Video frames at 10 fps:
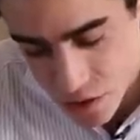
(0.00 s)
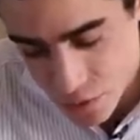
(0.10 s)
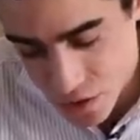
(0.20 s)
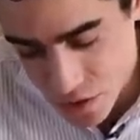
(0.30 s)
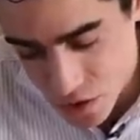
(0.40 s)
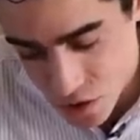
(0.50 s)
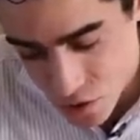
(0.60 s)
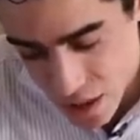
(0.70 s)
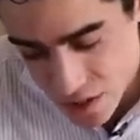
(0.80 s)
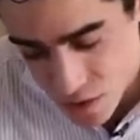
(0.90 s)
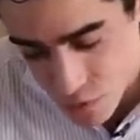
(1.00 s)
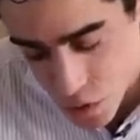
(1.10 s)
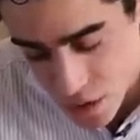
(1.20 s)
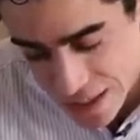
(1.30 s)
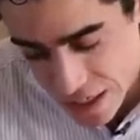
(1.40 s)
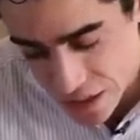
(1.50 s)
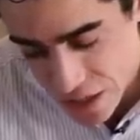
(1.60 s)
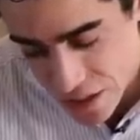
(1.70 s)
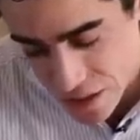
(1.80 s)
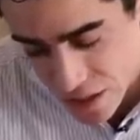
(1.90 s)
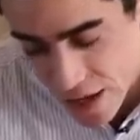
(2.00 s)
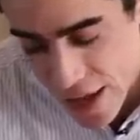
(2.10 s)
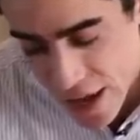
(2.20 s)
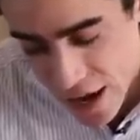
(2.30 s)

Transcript: to reduce the stress of protein digestion.